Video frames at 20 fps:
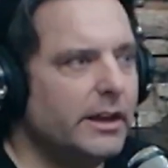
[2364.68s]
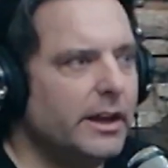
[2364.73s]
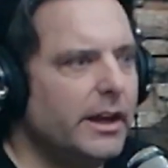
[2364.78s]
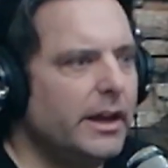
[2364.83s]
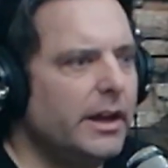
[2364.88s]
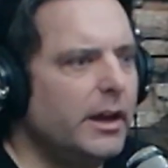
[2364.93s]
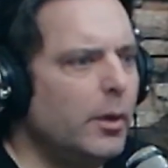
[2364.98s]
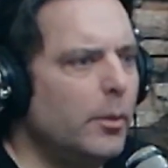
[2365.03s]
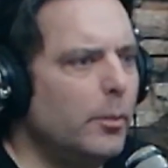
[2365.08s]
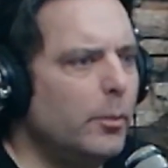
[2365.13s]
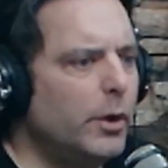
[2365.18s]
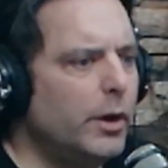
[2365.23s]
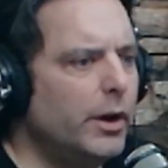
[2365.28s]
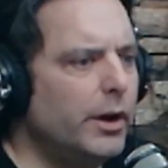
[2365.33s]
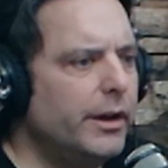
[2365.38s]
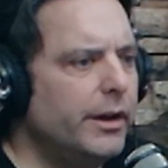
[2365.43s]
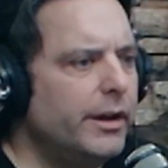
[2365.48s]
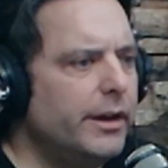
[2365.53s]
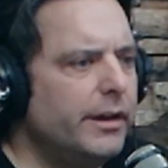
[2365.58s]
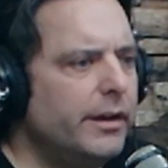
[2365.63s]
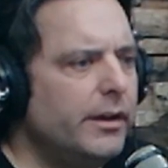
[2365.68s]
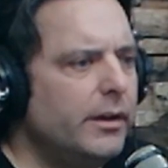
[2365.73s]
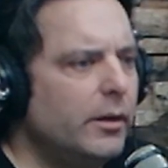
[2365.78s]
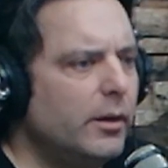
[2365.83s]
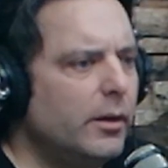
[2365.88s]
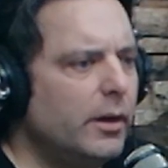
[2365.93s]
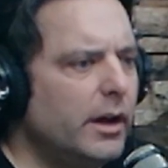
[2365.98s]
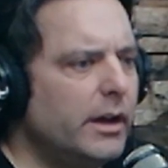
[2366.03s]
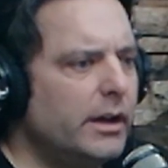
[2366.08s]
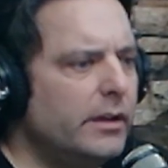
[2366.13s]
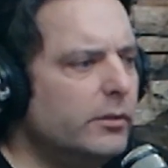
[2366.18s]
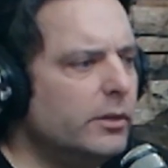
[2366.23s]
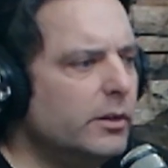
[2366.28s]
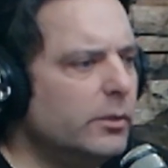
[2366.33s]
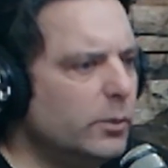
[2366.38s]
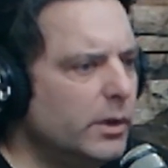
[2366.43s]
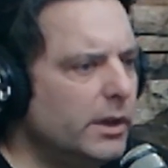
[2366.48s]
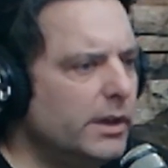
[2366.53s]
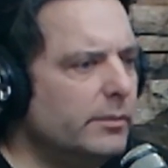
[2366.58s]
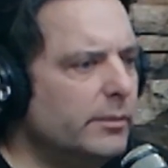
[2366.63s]
right? But
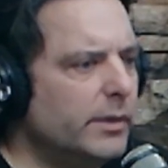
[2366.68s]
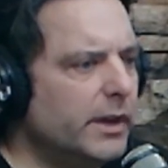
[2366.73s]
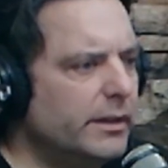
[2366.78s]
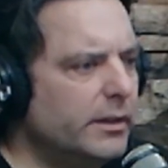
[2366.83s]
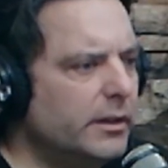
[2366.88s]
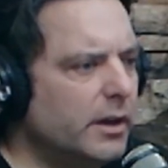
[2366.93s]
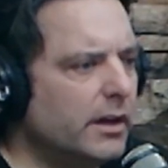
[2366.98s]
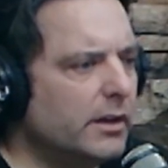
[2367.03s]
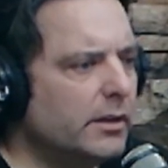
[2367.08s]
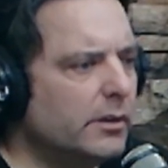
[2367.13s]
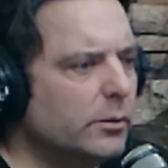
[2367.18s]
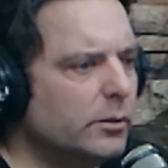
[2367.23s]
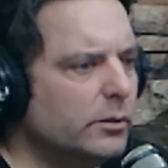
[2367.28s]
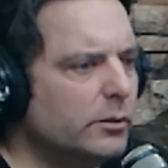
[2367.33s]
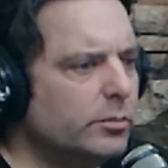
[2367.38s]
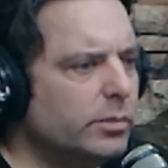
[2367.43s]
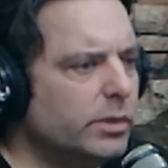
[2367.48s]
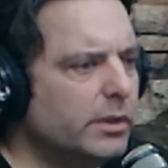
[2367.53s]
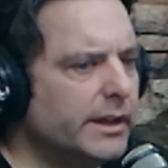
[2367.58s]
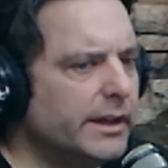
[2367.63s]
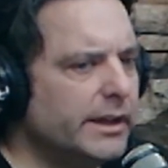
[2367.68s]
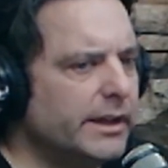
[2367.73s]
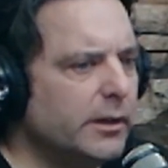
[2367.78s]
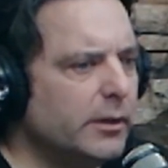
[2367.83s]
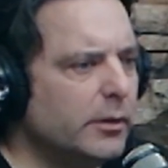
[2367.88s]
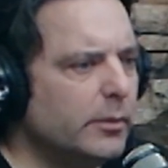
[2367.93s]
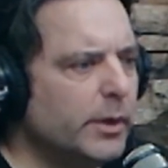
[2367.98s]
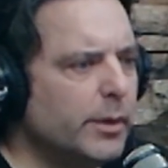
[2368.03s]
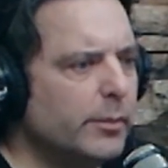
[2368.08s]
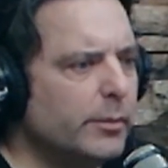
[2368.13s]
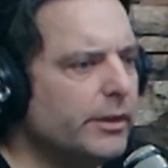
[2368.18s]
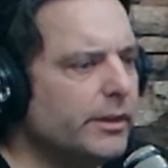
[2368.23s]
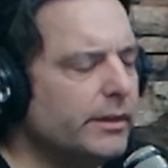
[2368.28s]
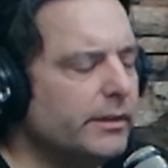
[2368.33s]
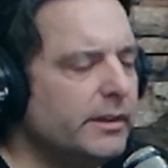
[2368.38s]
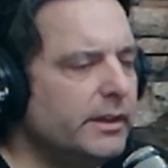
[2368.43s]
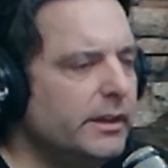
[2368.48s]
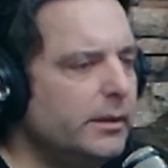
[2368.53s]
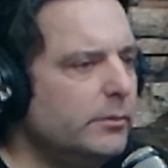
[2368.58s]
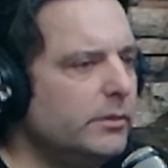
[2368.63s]
even when my daughter was playing, I remember
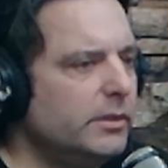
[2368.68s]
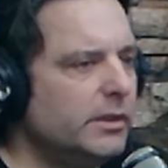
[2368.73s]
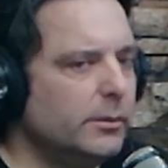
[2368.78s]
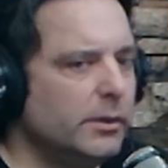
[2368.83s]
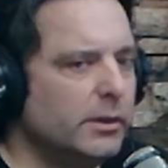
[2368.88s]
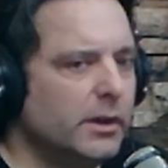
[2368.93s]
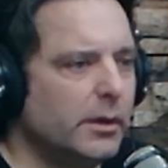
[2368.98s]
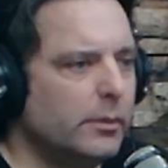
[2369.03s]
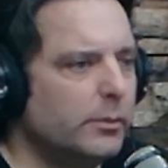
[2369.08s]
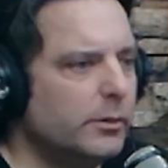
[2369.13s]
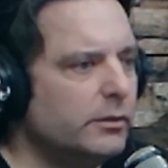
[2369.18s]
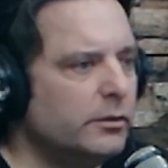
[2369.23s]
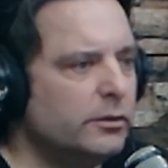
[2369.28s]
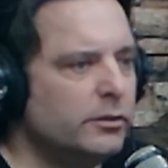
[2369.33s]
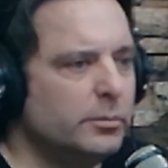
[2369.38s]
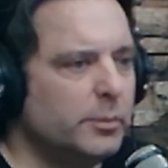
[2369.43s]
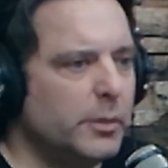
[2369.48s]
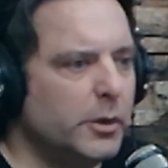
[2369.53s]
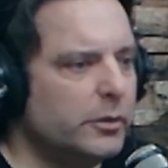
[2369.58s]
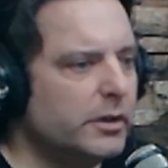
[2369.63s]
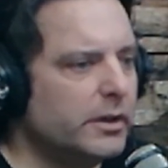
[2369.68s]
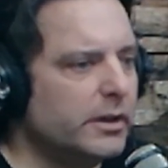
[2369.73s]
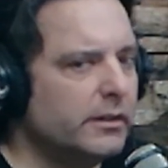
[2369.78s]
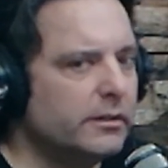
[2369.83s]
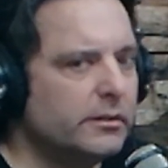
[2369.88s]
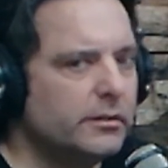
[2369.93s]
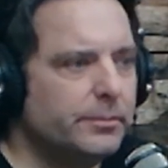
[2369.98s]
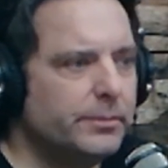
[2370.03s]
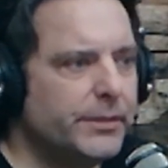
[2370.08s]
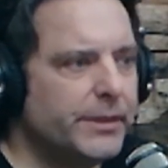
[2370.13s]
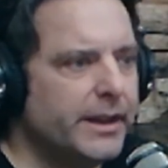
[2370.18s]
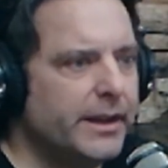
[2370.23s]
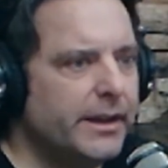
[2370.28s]
the teams that would always smoke us.